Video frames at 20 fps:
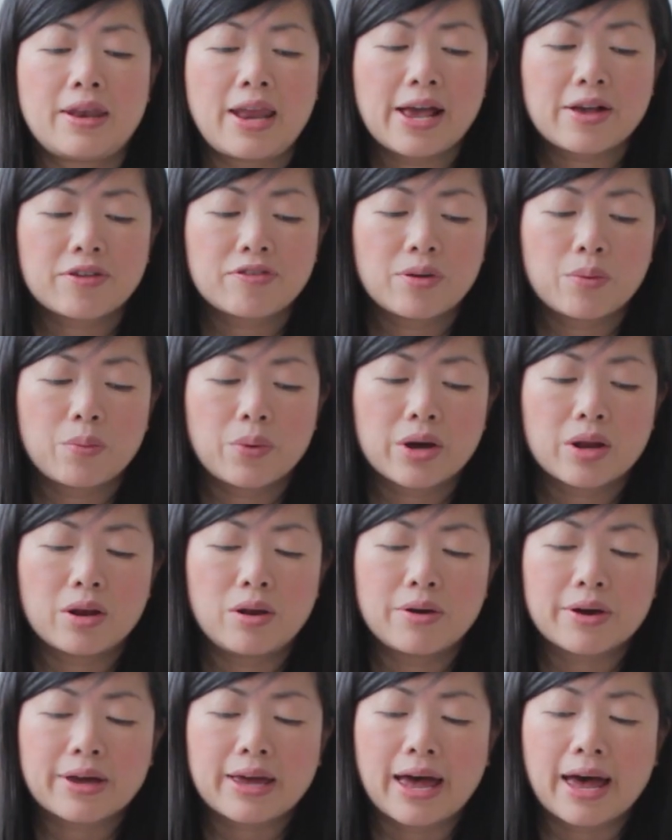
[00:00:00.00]
the next thing we're
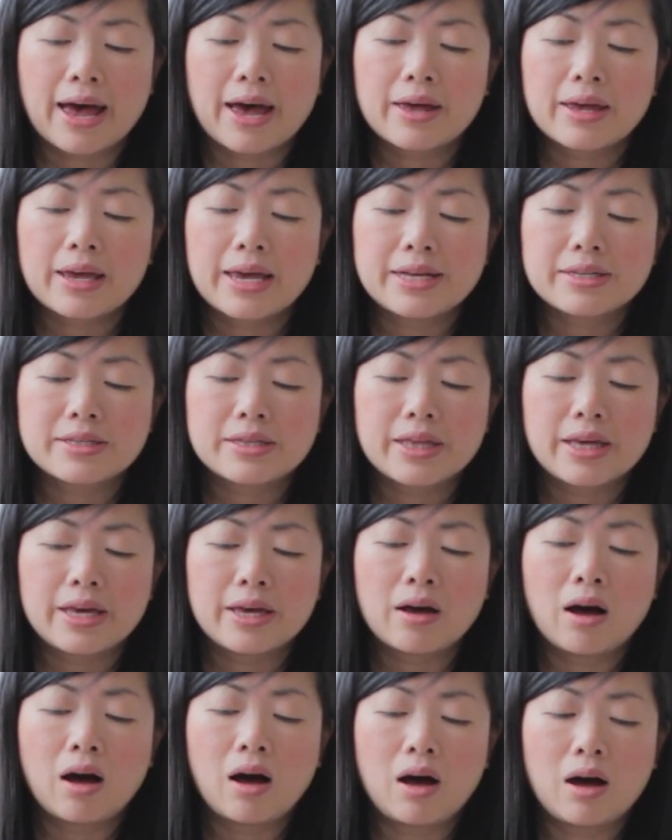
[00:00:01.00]
going to look at is
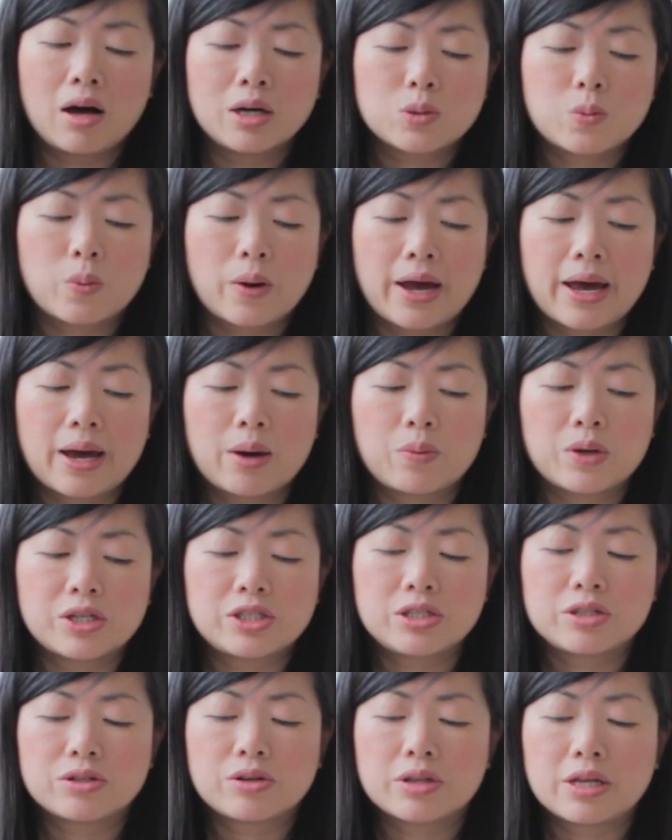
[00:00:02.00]
the hardware,
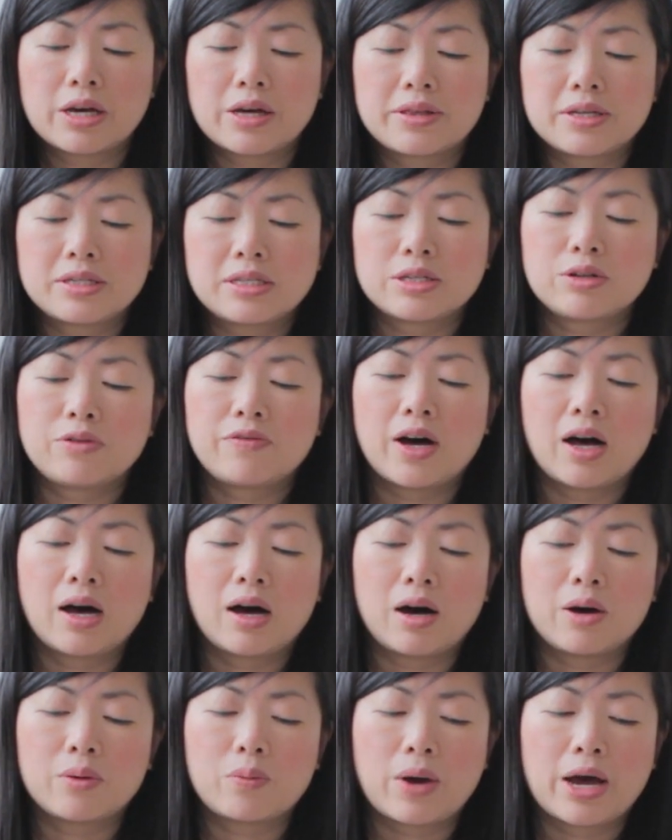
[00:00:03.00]
which is the silver
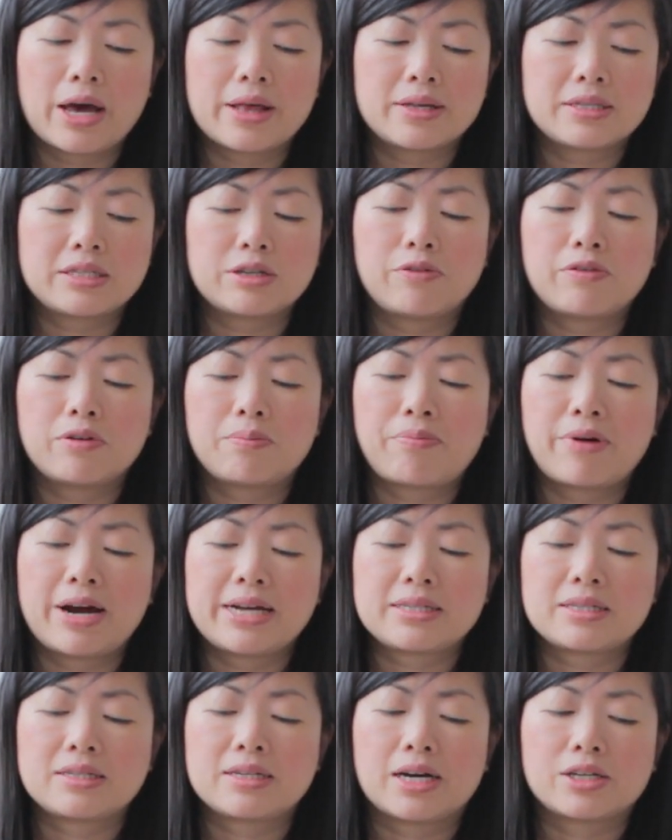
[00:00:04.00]
hardware, the silver
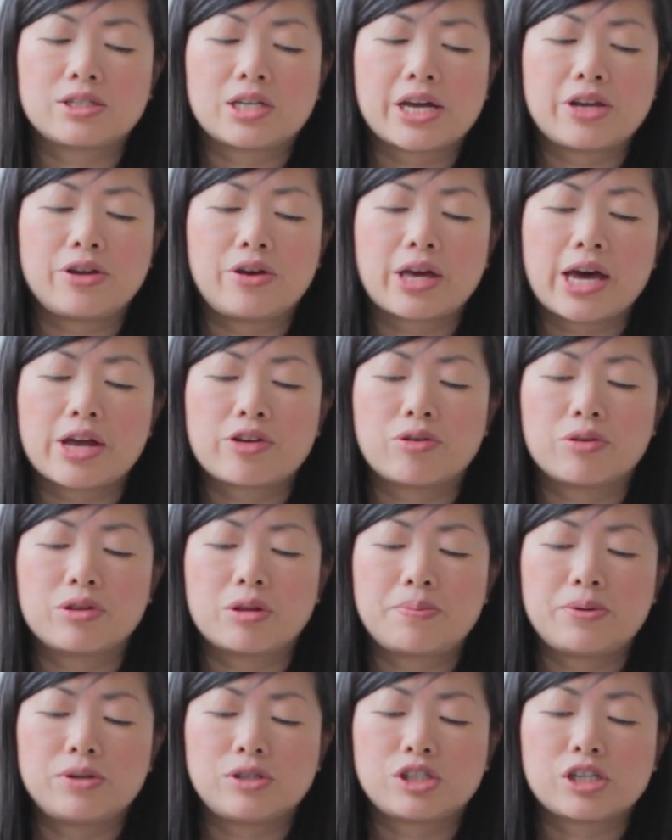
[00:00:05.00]
press stud that you
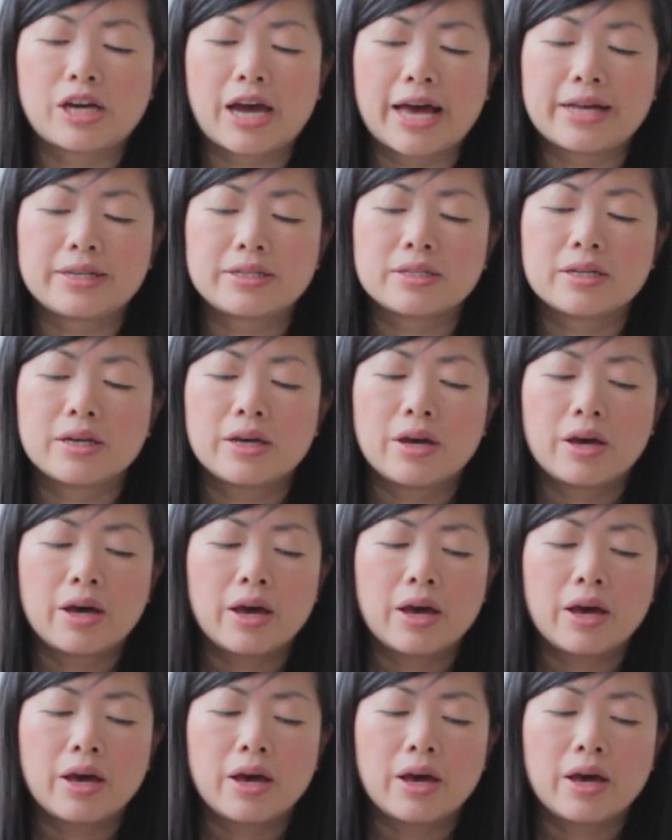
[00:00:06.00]
get on the pochette.